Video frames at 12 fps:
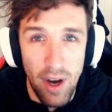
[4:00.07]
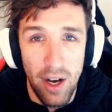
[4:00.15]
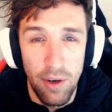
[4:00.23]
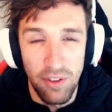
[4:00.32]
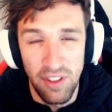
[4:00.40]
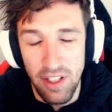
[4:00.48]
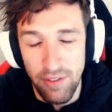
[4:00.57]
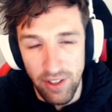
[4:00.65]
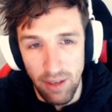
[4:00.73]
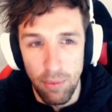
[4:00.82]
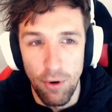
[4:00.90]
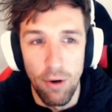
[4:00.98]
Isles and
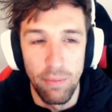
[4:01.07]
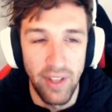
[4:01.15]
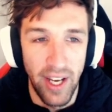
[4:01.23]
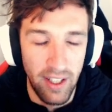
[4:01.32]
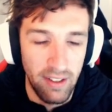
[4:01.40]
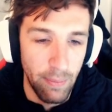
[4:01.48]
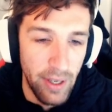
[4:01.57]
Ivia Braum decks,